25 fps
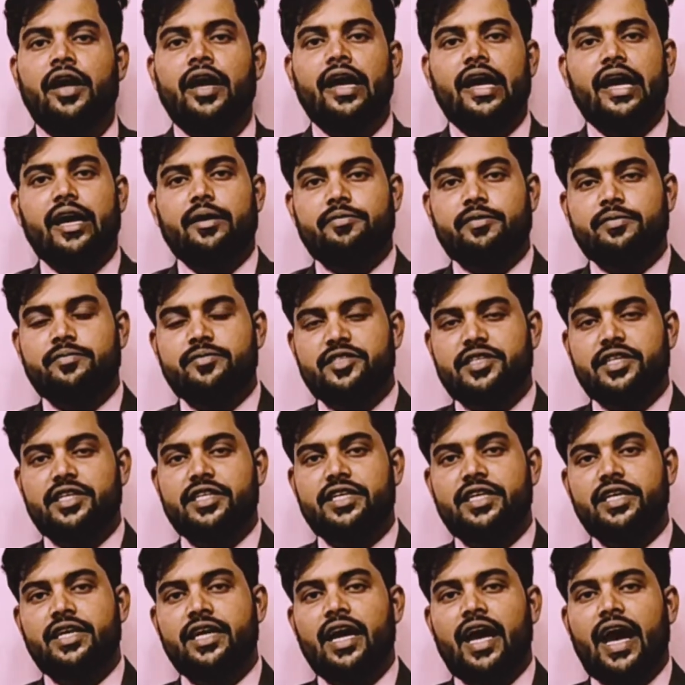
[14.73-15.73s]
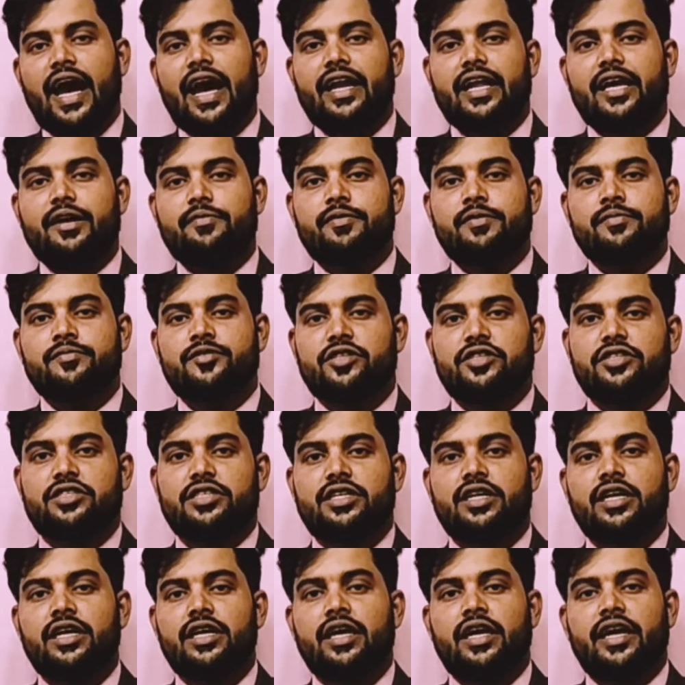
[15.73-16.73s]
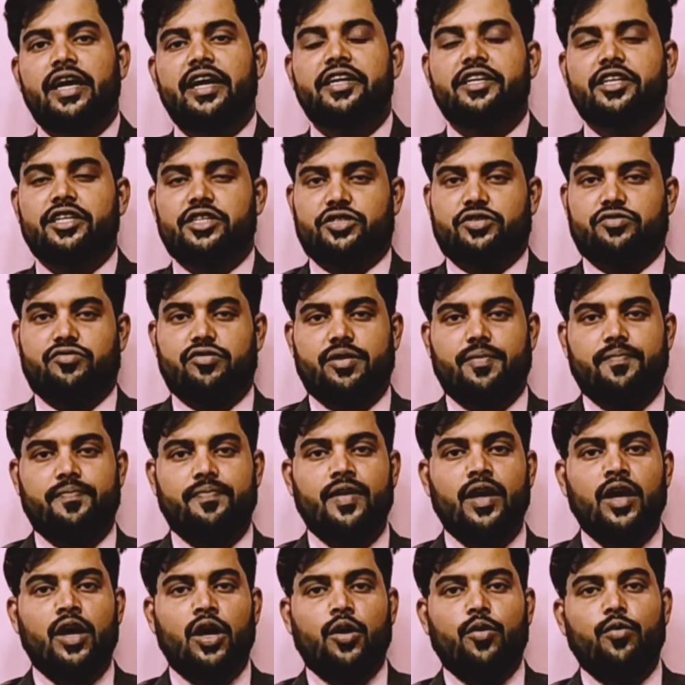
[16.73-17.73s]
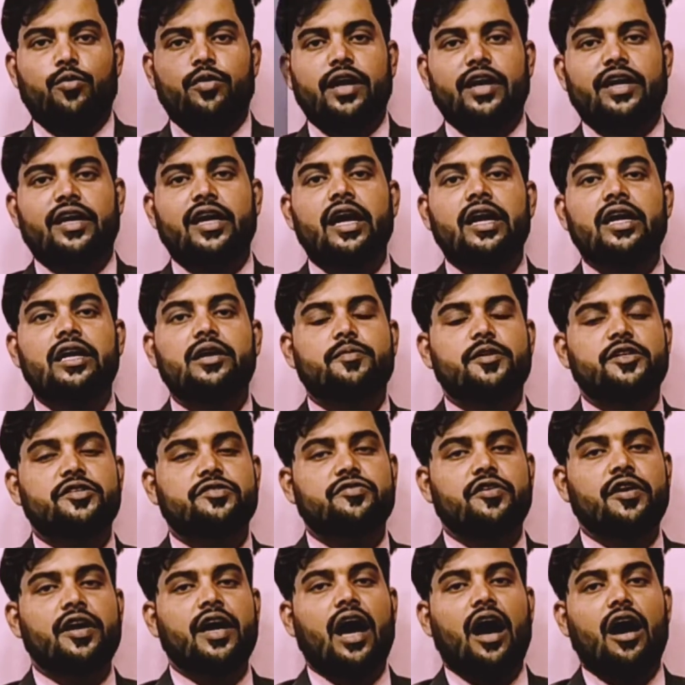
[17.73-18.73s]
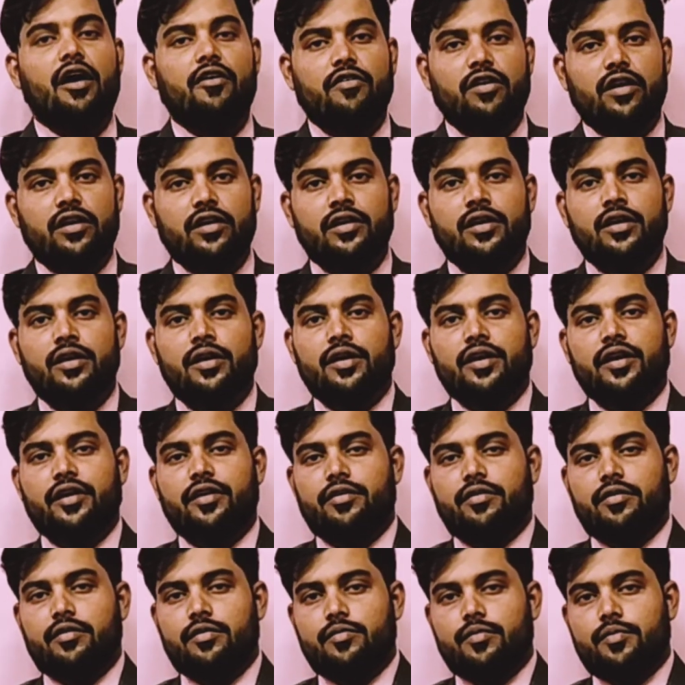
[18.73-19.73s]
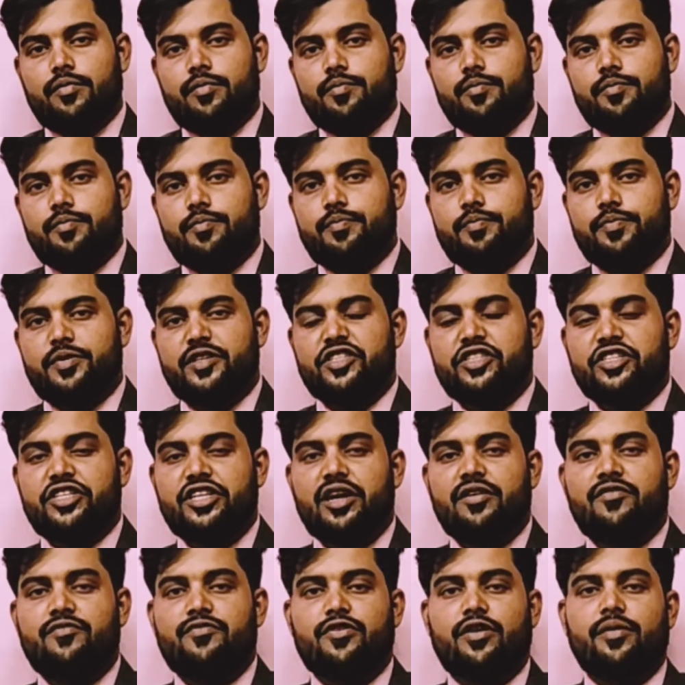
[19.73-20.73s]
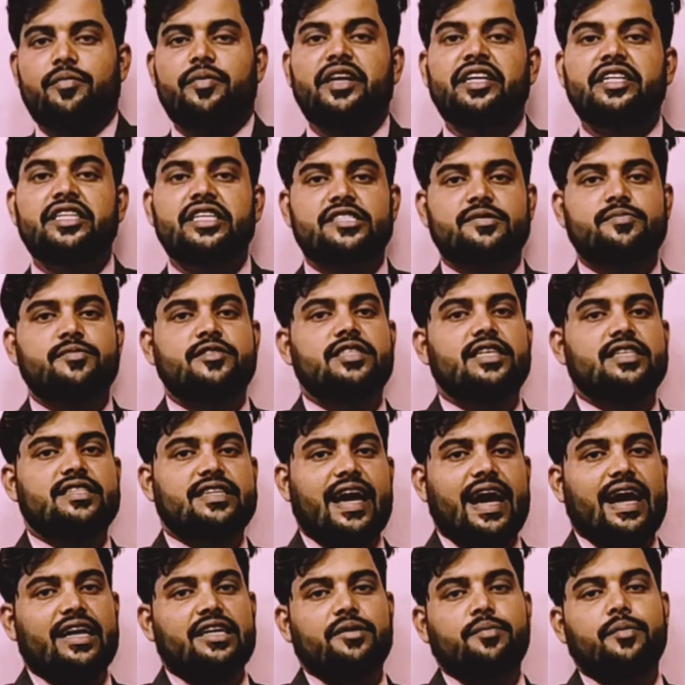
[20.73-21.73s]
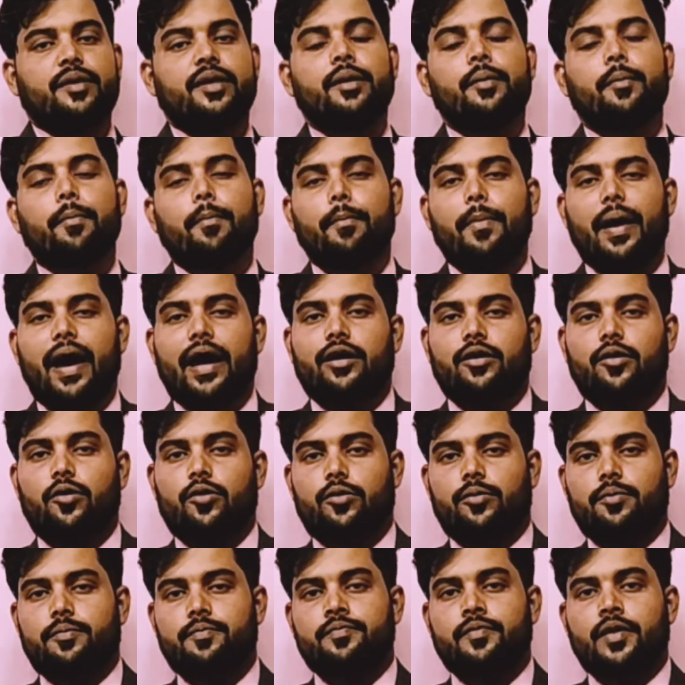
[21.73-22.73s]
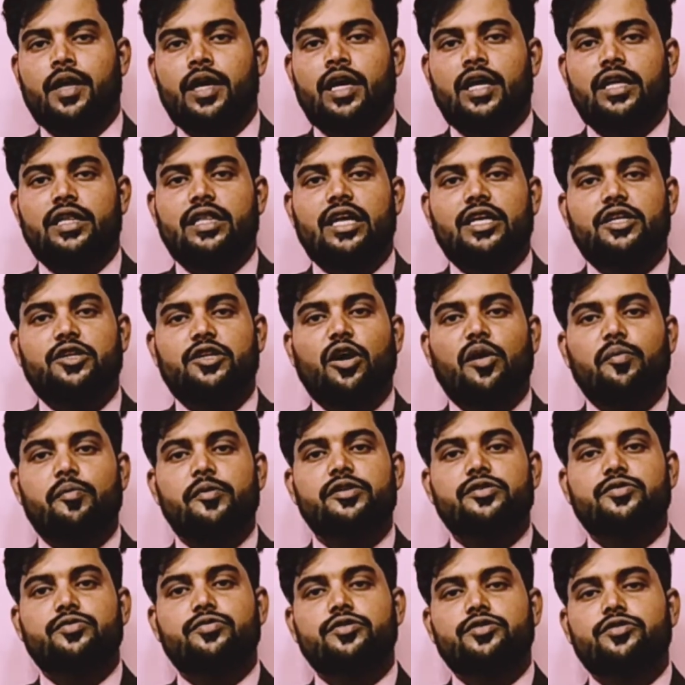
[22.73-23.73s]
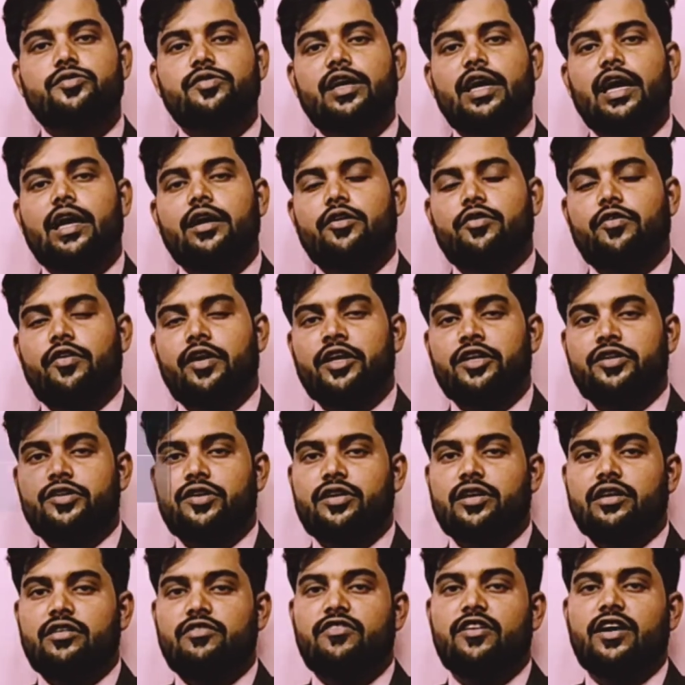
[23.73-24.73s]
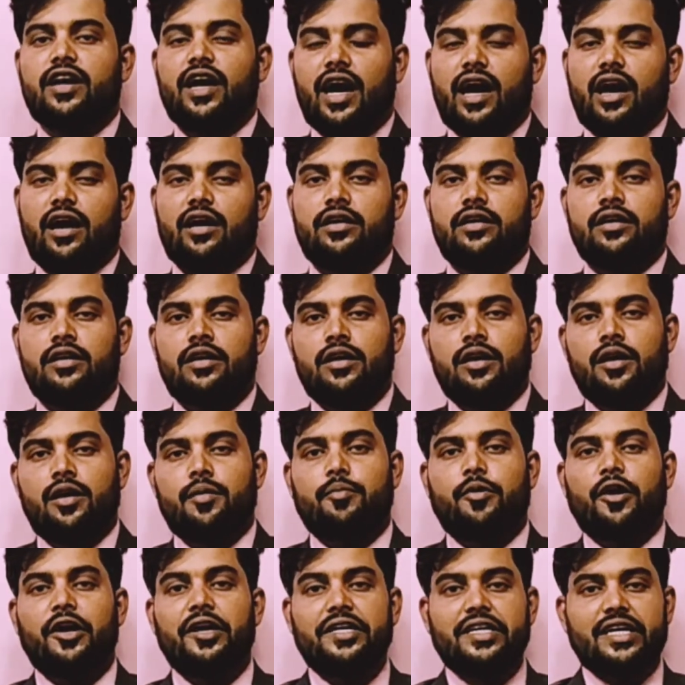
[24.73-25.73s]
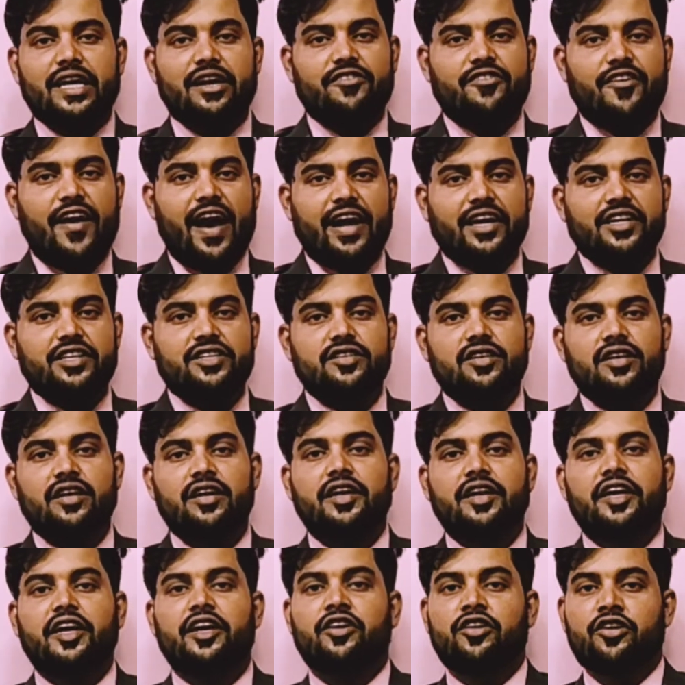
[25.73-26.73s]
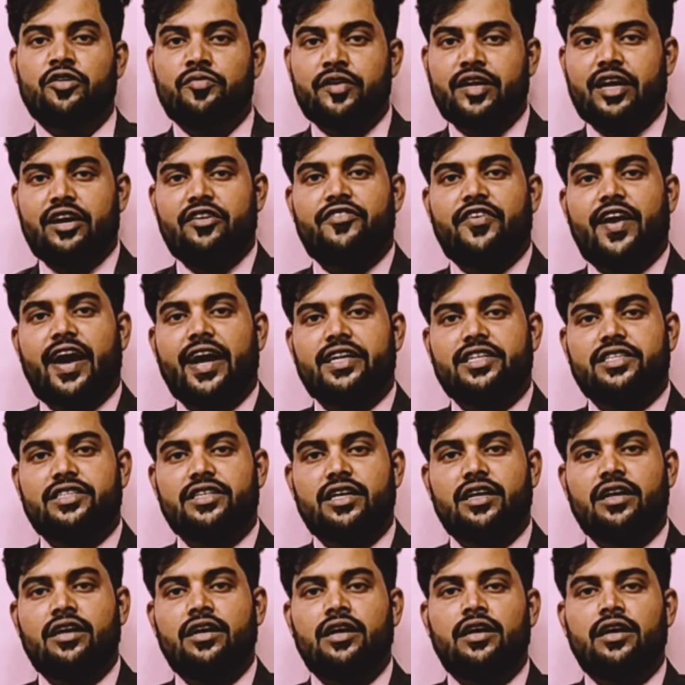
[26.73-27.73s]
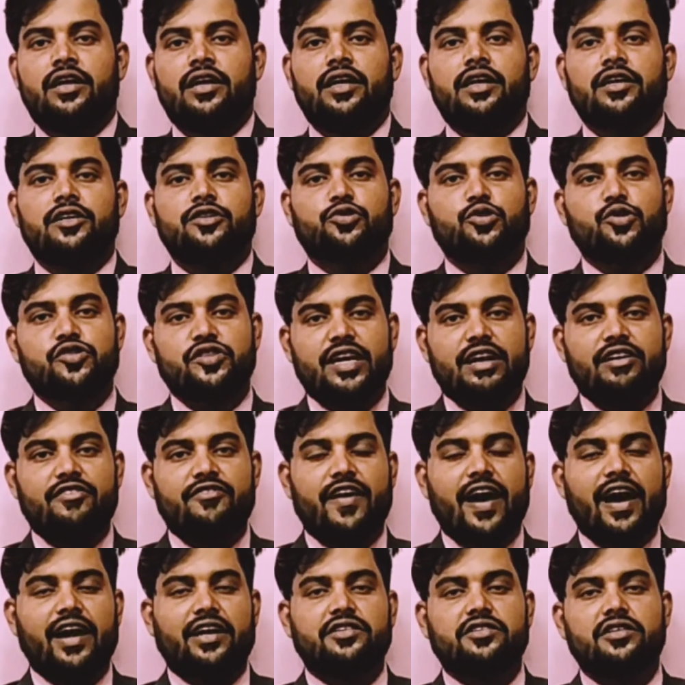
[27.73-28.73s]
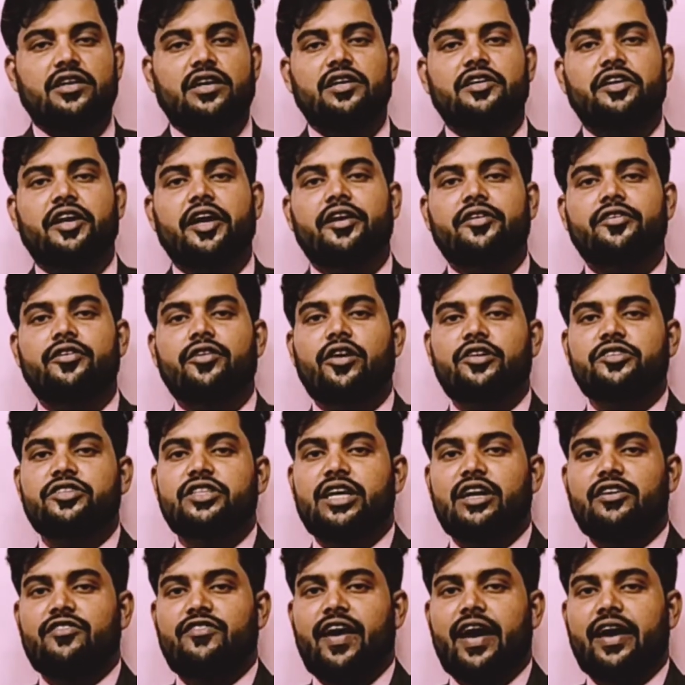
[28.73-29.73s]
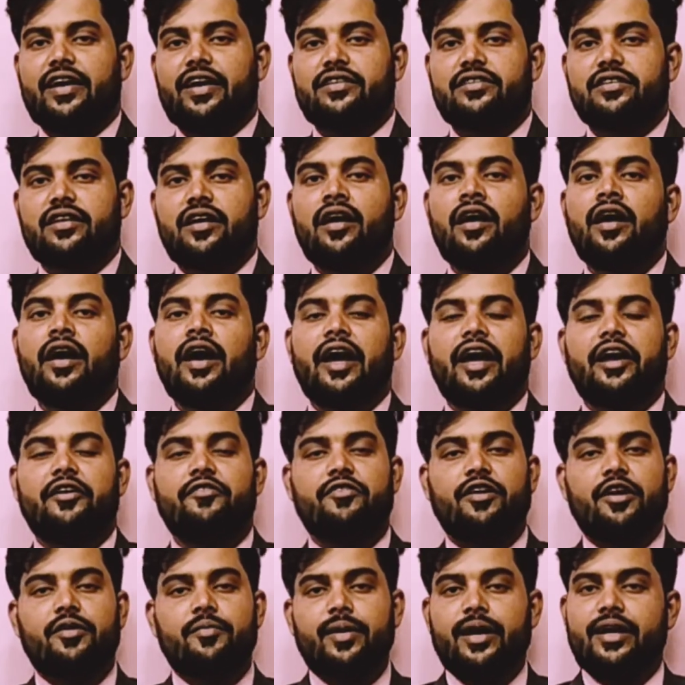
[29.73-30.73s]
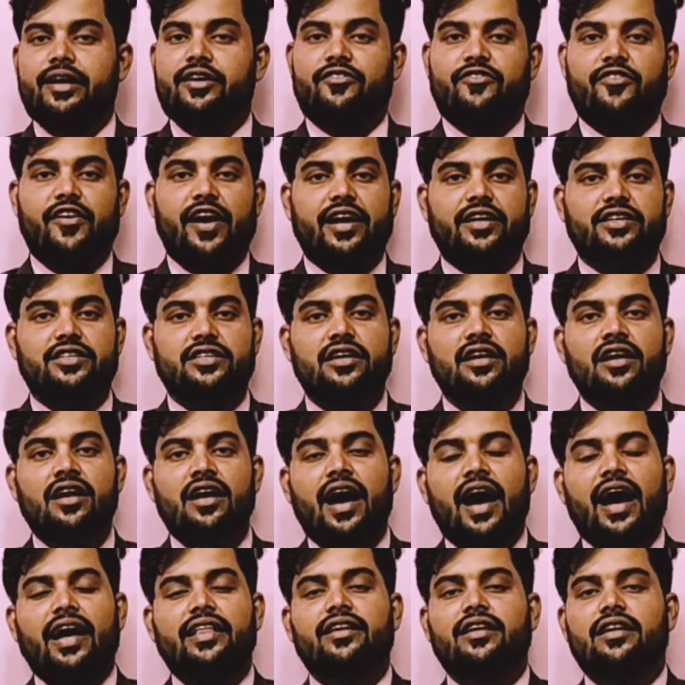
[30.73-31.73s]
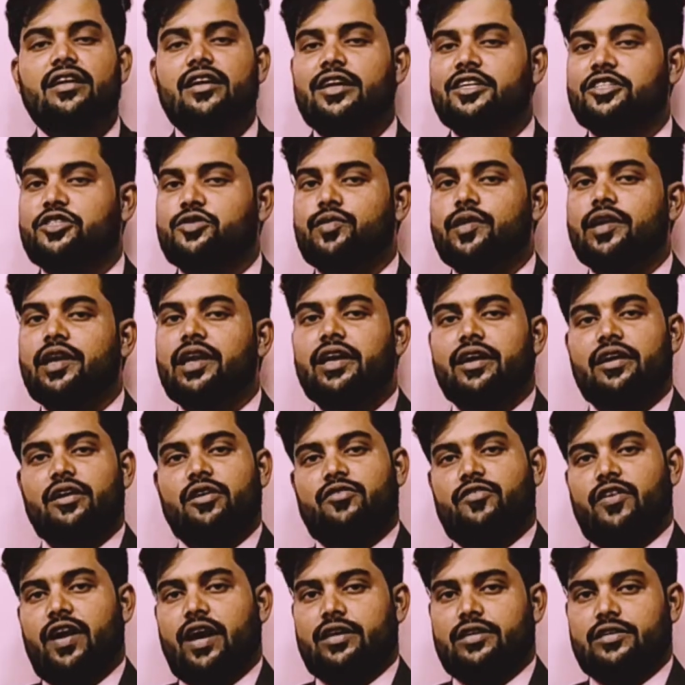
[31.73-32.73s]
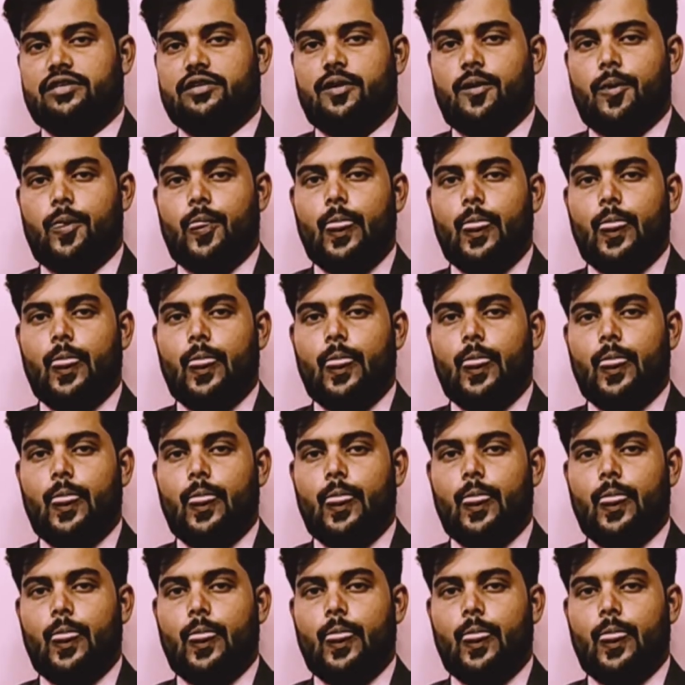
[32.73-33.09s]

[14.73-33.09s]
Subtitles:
FMCD and FMCG industry. We are currently pursuing our PGDM from Indus Business Academy, Bangalore. The topics which we are going to cover are political factor, economical factor, social factor, technological factor, environmental factor, and the last one, legal factor.